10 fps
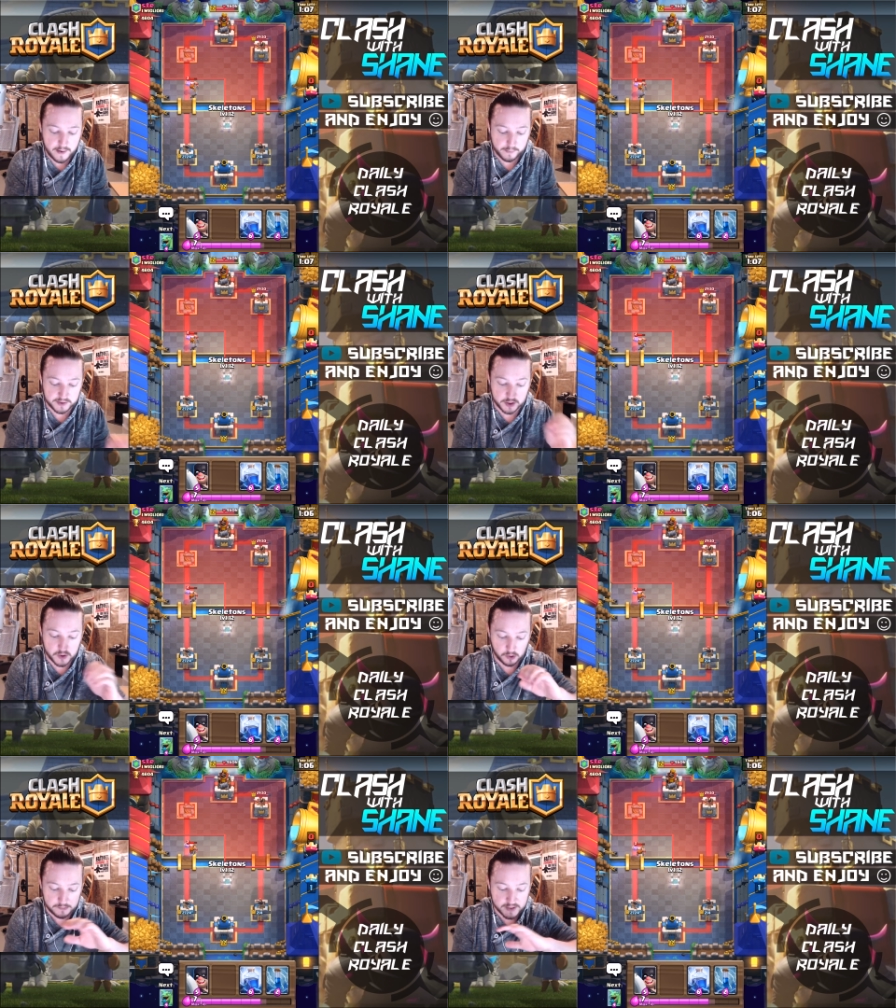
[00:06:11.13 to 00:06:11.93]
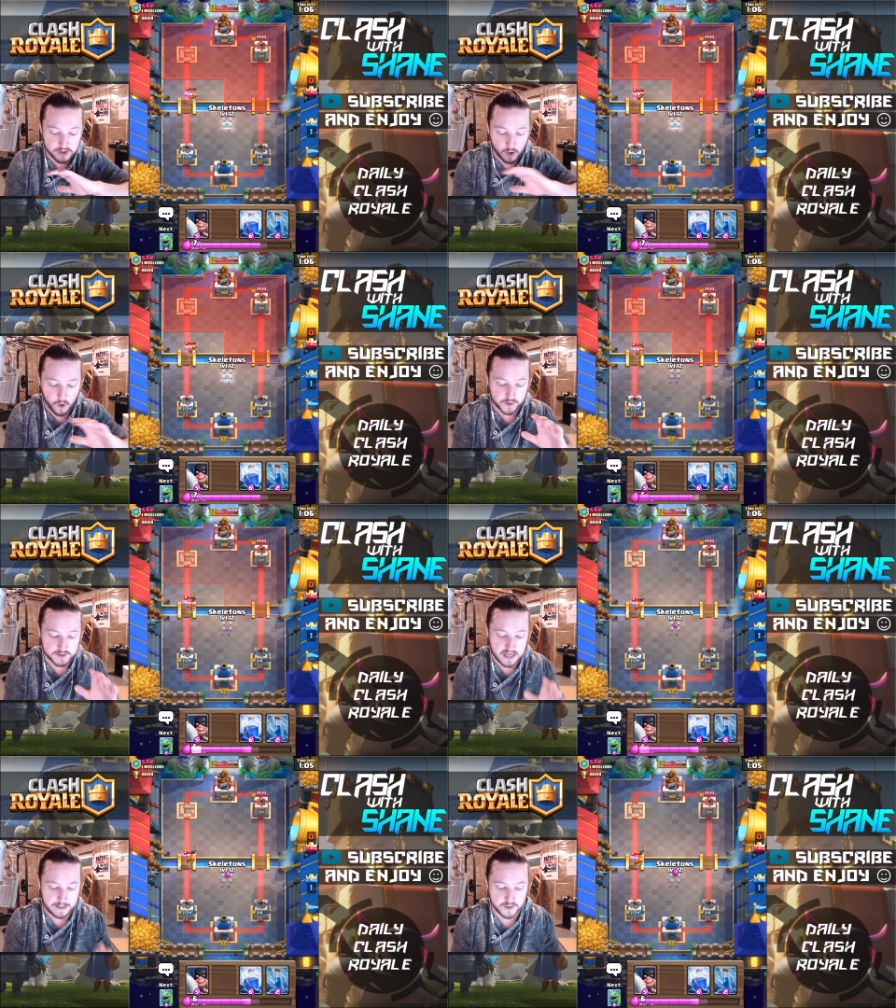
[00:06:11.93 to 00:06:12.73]
but the Golem does all the
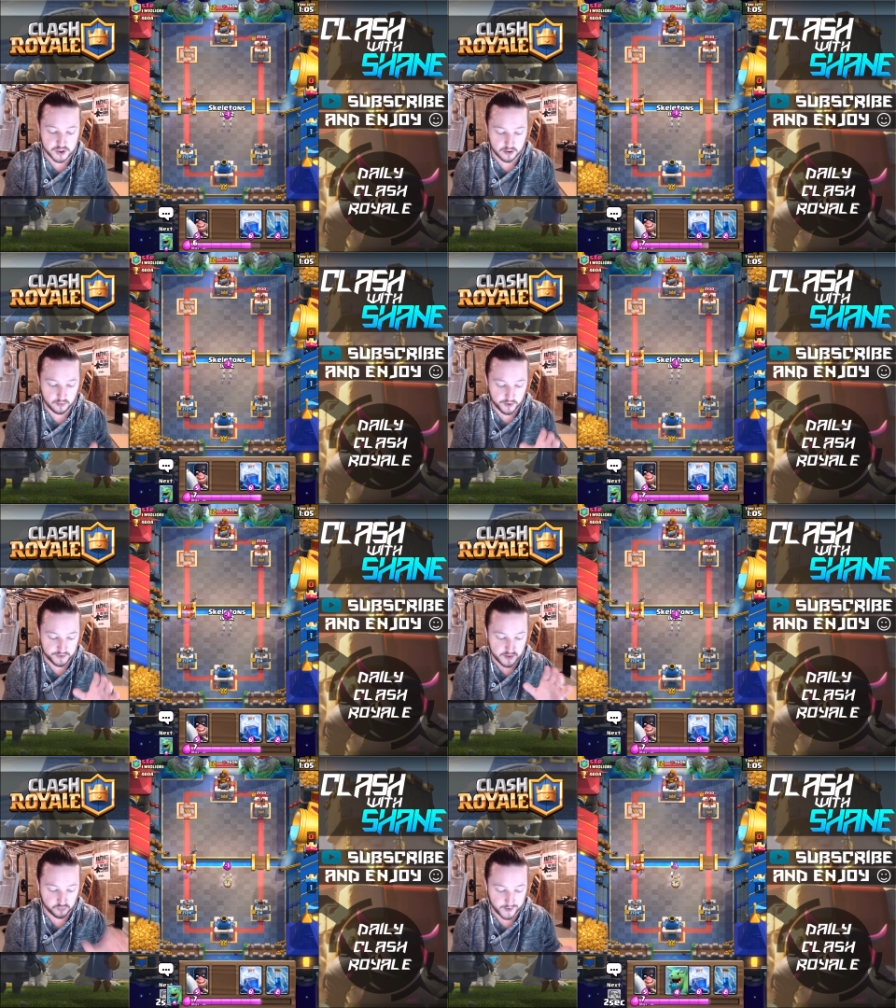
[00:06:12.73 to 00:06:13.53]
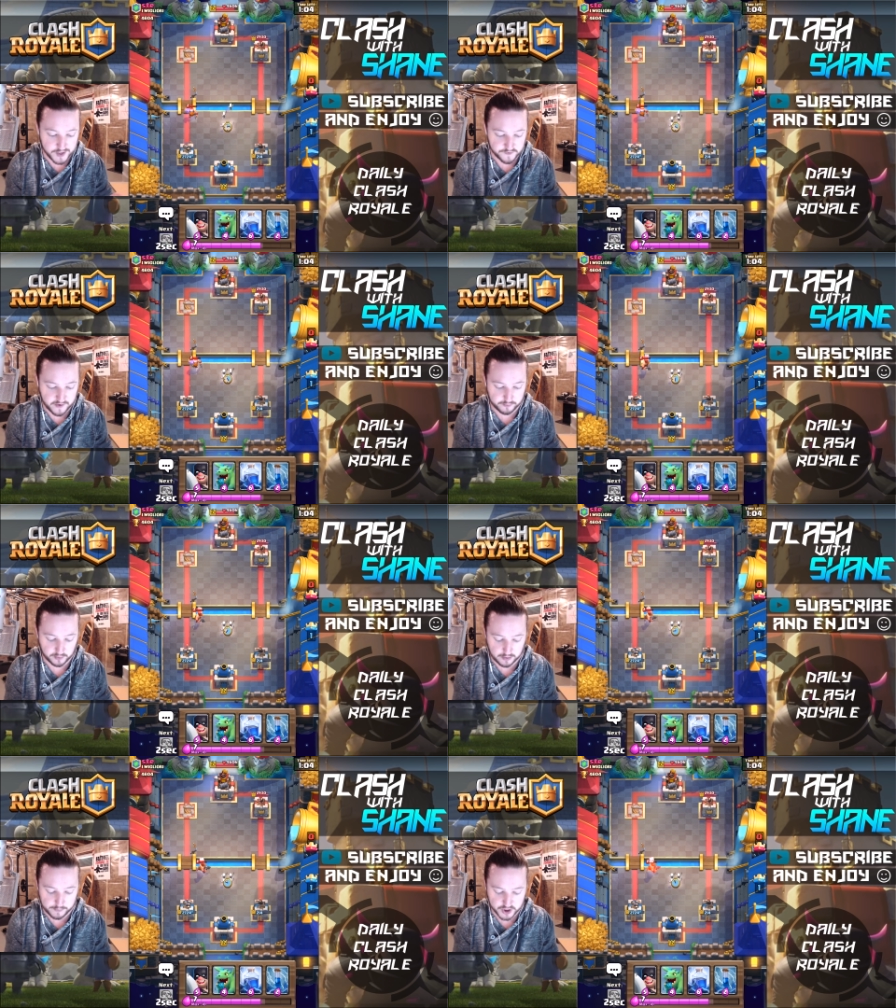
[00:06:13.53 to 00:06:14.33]
damage with the Rage effect from the
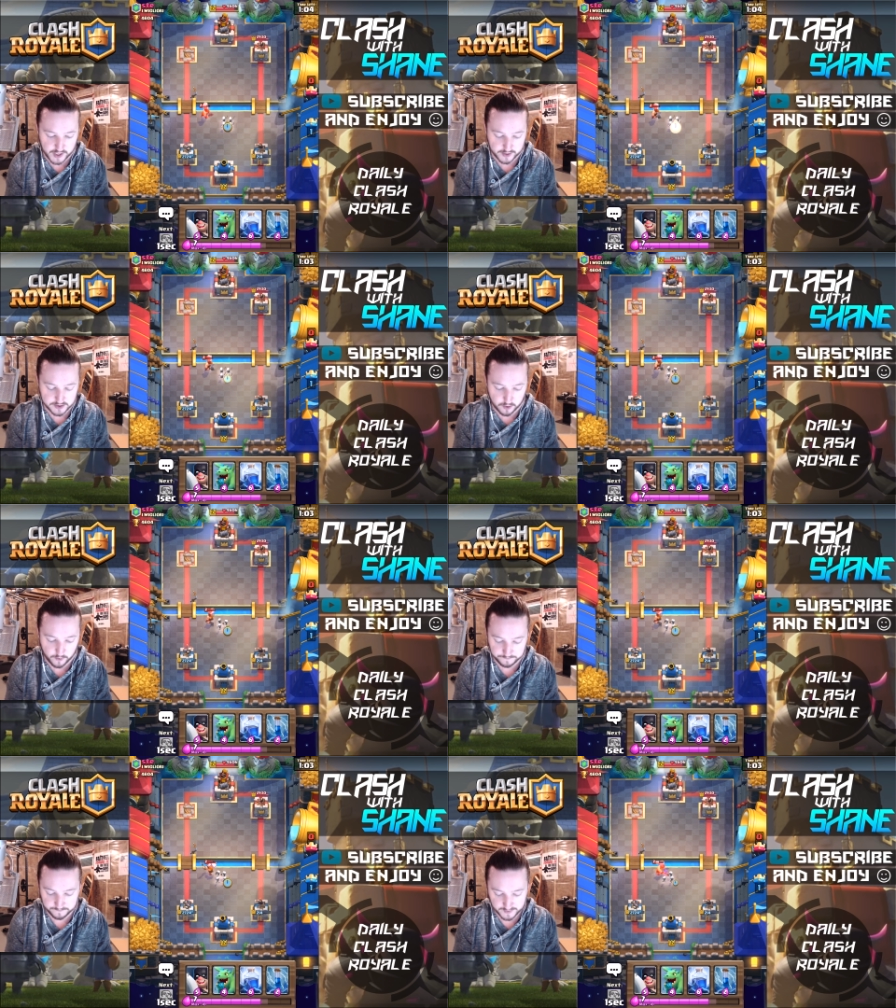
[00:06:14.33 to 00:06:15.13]
Lumberjack, so